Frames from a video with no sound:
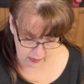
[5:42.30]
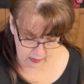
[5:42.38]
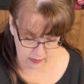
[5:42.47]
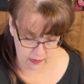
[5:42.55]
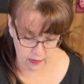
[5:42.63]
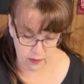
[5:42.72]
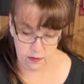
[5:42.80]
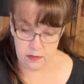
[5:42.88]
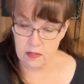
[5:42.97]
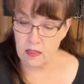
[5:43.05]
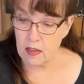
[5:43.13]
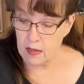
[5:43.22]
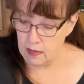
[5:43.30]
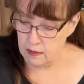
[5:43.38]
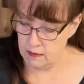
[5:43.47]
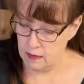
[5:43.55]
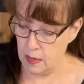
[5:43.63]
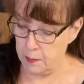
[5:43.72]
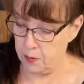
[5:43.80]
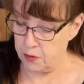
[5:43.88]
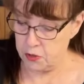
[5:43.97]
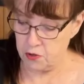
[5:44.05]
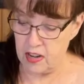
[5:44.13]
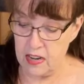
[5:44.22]
wood.
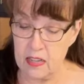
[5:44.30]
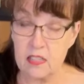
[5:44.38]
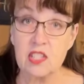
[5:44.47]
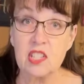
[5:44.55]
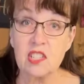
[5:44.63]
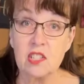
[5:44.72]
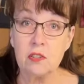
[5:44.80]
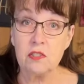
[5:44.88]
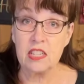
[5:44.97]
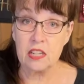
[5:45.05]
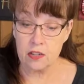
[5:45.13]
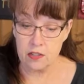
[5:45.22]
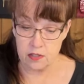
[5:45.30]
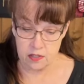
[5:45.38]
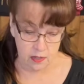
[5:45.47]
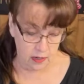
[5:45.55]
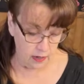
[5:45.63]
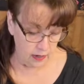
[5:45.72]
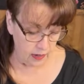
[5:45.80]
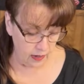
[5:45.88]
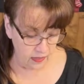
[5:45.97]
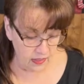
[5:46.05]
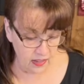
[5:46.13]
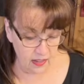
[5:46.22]
And here's the upper
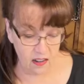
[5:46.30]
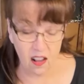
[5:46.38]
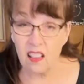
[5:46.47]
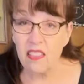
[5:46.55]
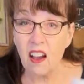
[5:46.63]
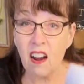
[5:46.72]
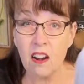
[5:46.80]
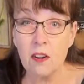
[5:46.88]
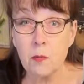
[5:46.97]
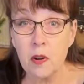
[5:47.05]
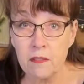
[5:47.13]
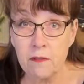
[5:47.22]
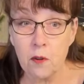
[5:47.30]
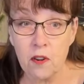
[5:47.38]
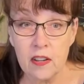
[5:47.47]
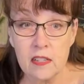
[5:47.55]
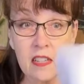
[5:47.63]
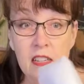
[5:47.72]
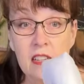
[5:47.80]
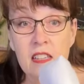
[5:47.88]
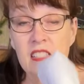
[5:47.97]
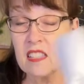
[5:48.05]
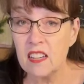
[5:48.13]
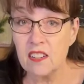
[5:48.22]
tray. It's just two tiers. And
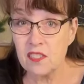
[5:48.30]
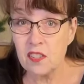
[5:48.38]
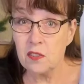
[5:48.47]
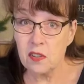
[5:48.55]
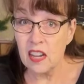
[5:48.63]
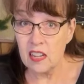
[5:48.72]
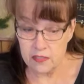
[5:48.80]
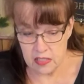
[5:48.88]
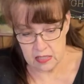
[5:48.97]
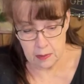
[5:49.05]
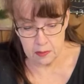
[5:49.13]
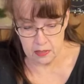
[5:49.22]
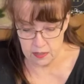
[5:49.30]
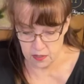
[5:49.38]
then all the hardware for